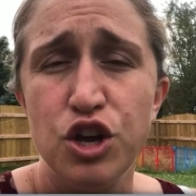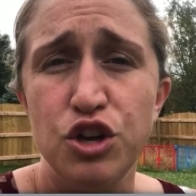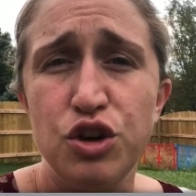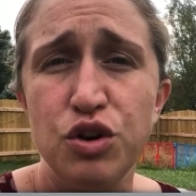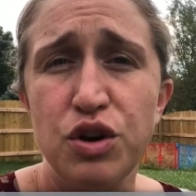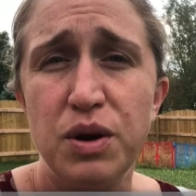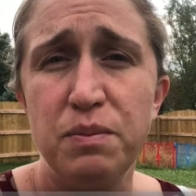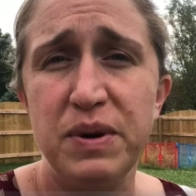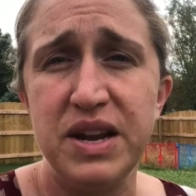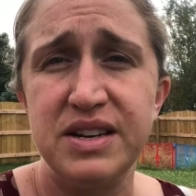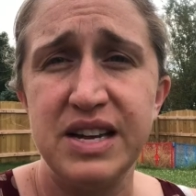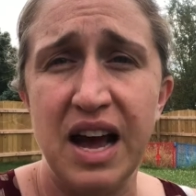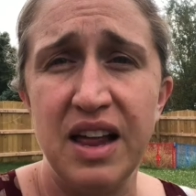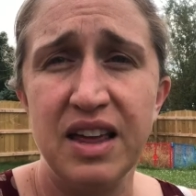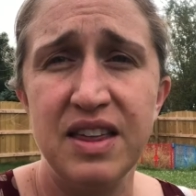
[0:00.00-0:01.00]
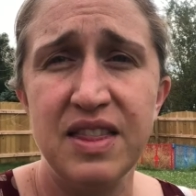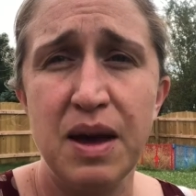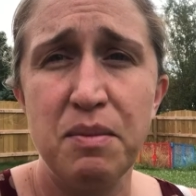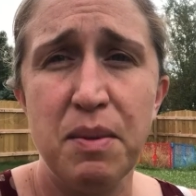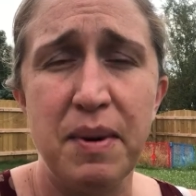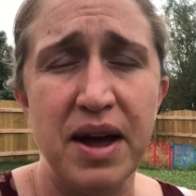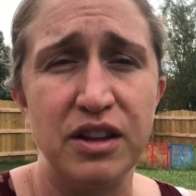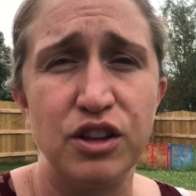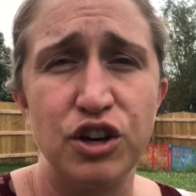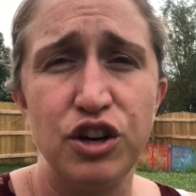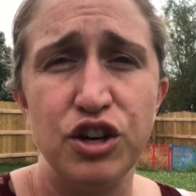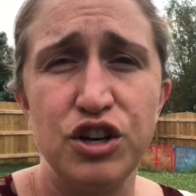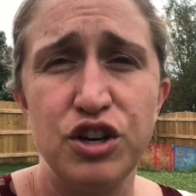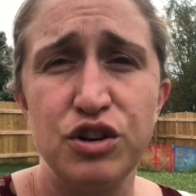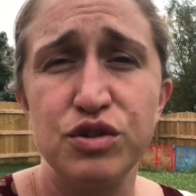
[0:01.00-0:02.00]
You could be telling them about the
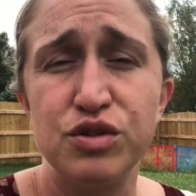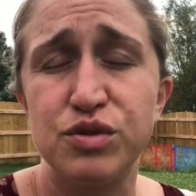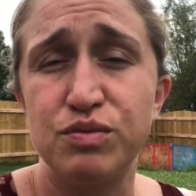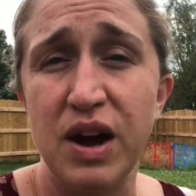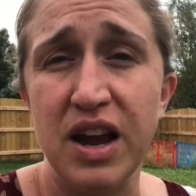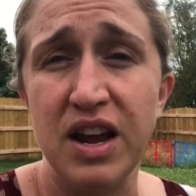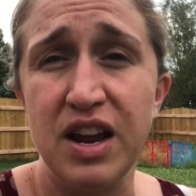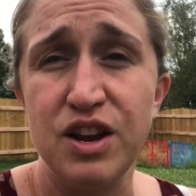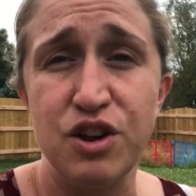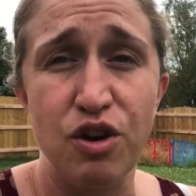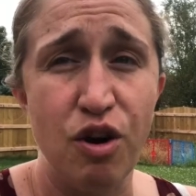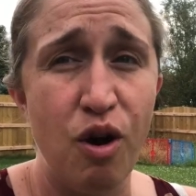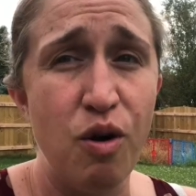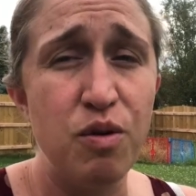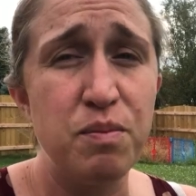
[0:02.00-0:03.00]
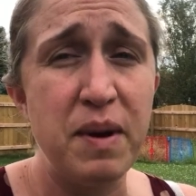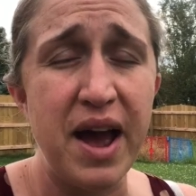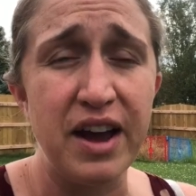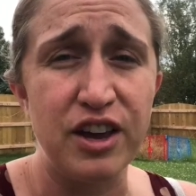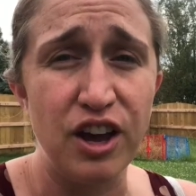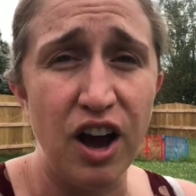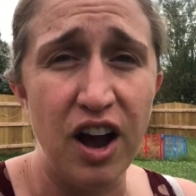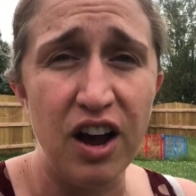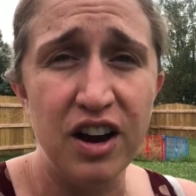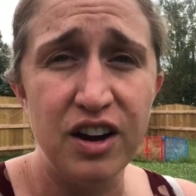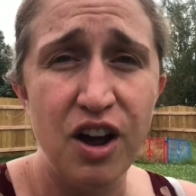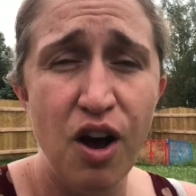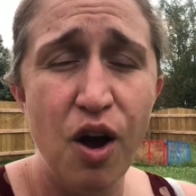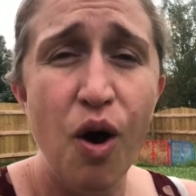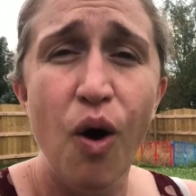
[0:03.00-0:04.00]
good news right in your own
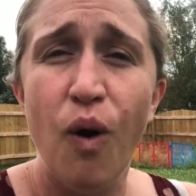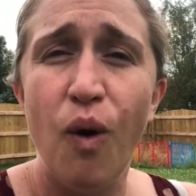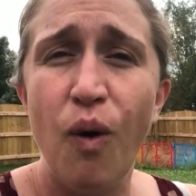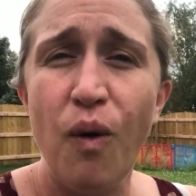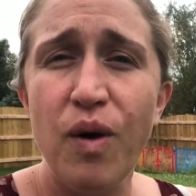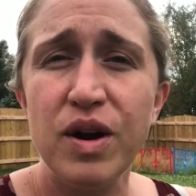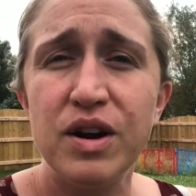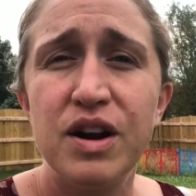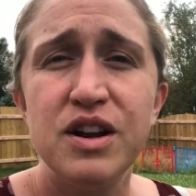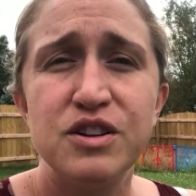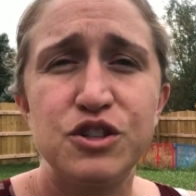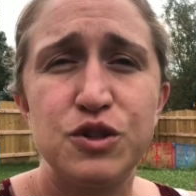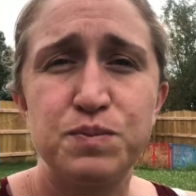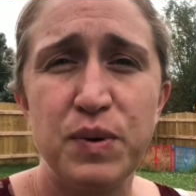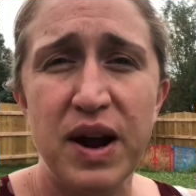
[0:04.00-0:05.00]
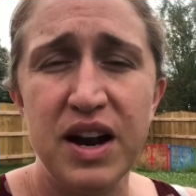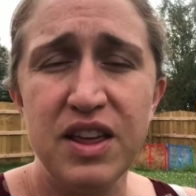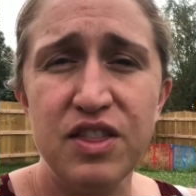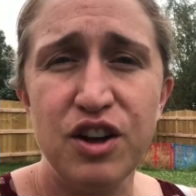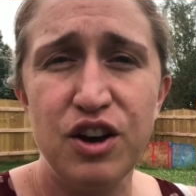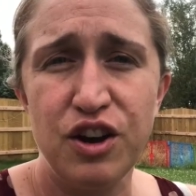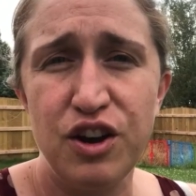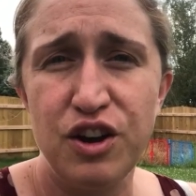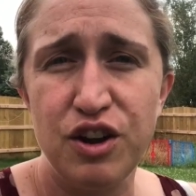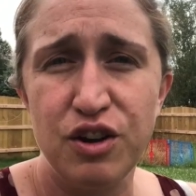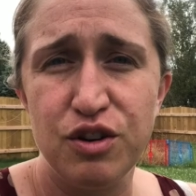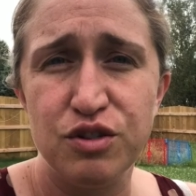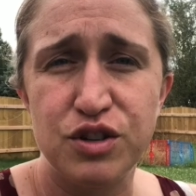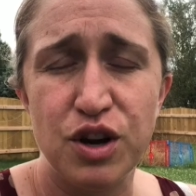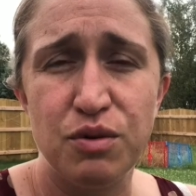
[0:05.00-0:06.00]
backyard, or spreading the good
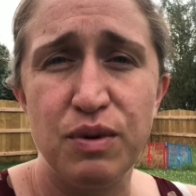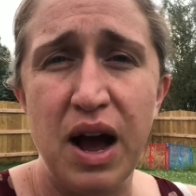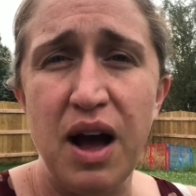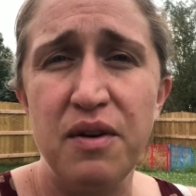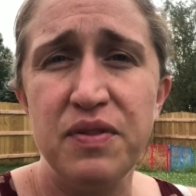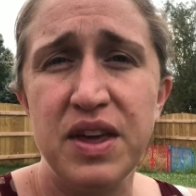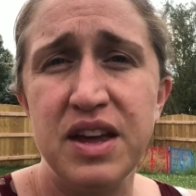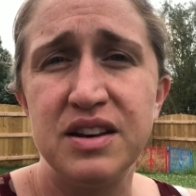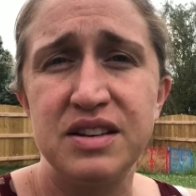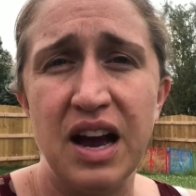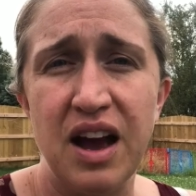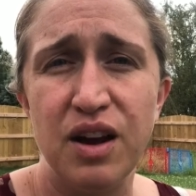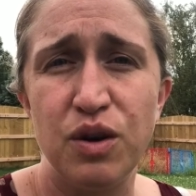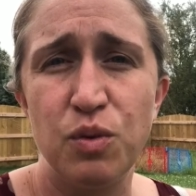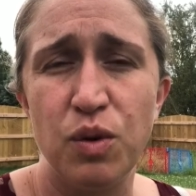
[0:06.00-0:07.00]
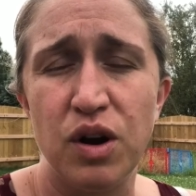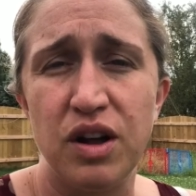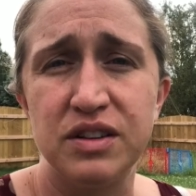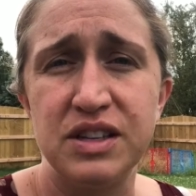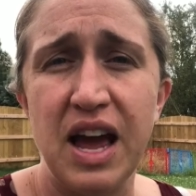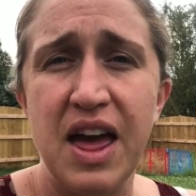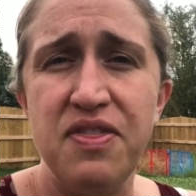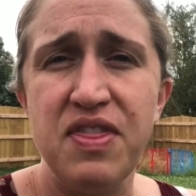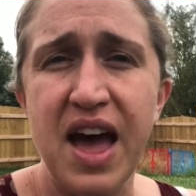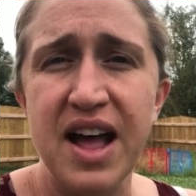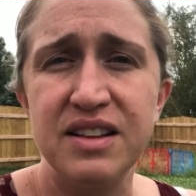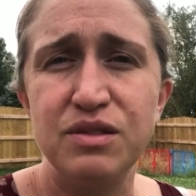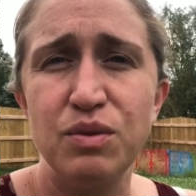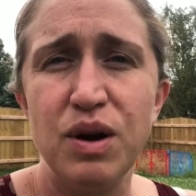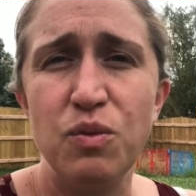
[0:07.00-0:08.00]
news around the entire world. And
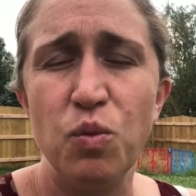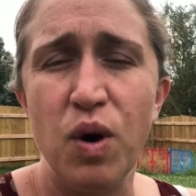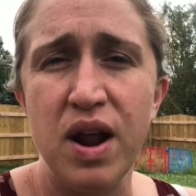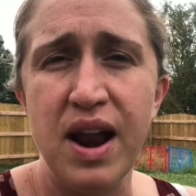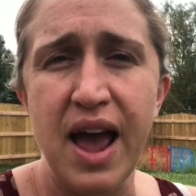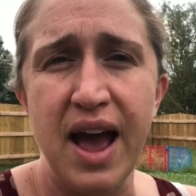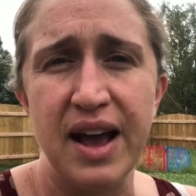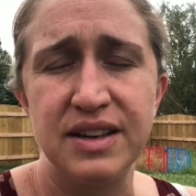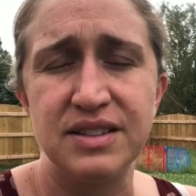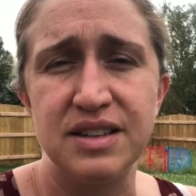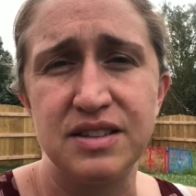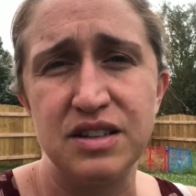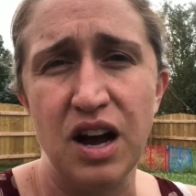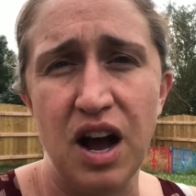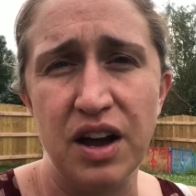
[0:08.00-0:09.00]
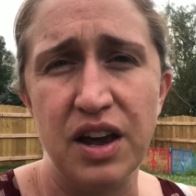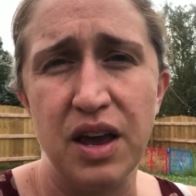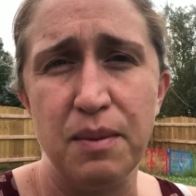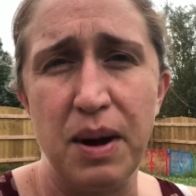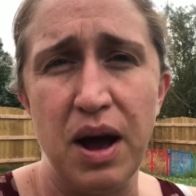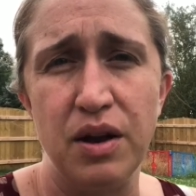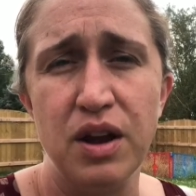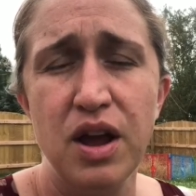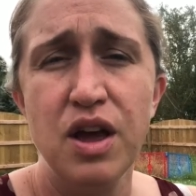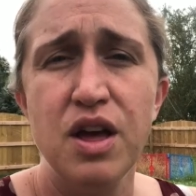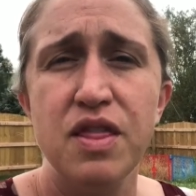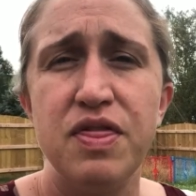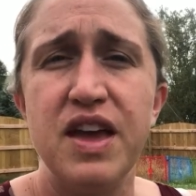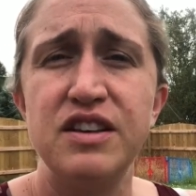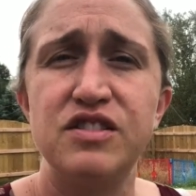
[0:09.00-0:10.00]
that's what One Acts is talking about.
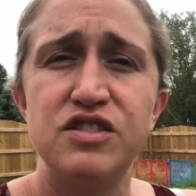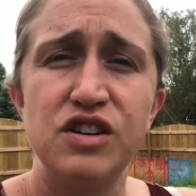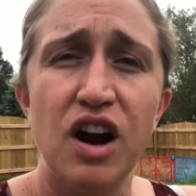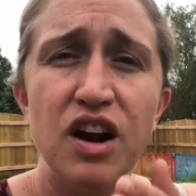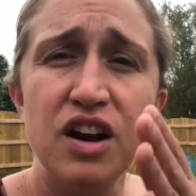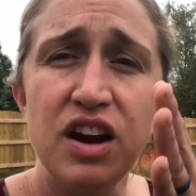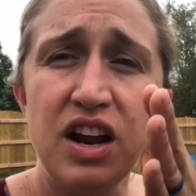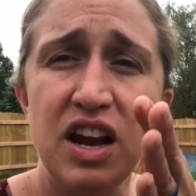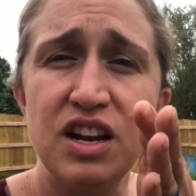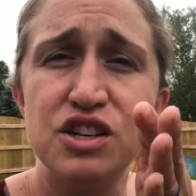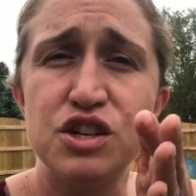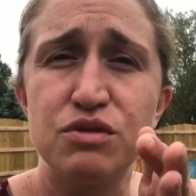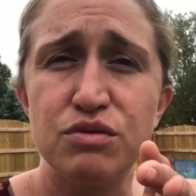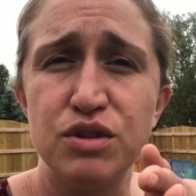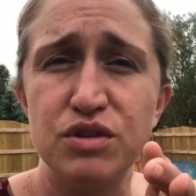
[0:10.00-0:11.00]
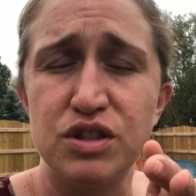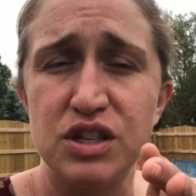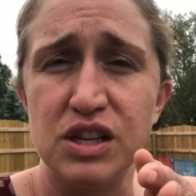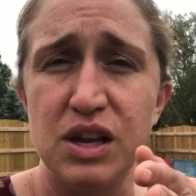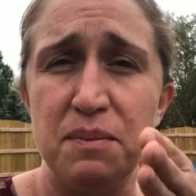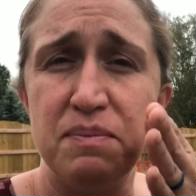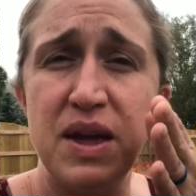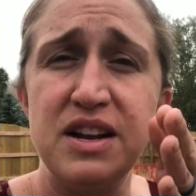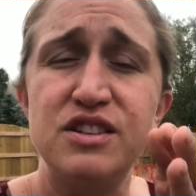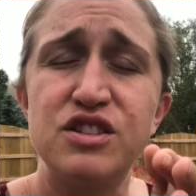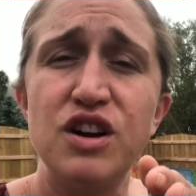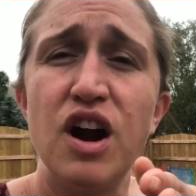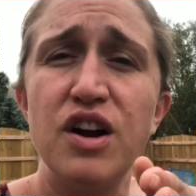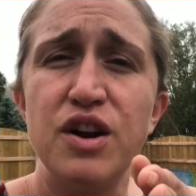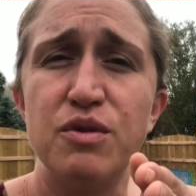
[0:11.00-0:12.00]
They started in Jerusalem, they
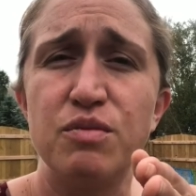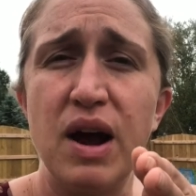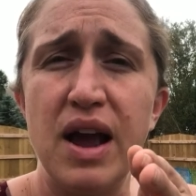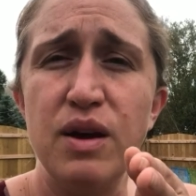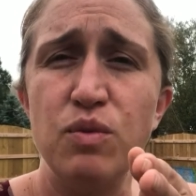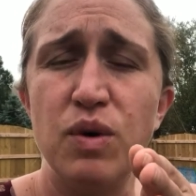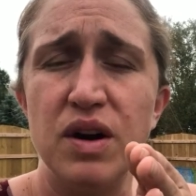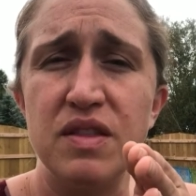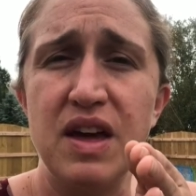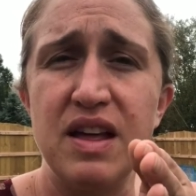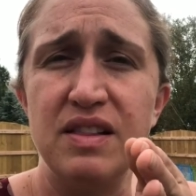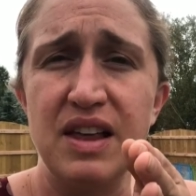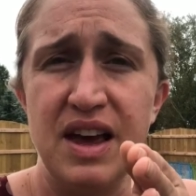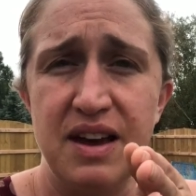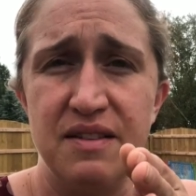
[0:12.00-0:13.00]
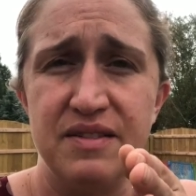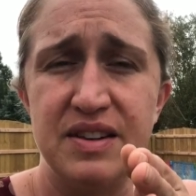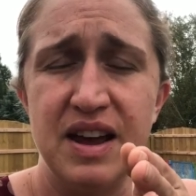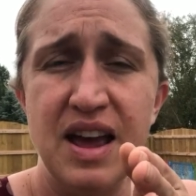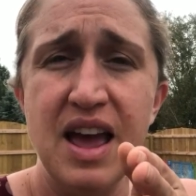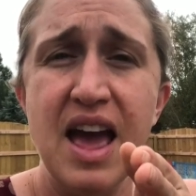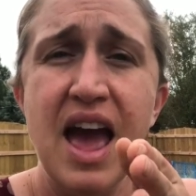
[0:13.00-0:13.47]
started right where they lived.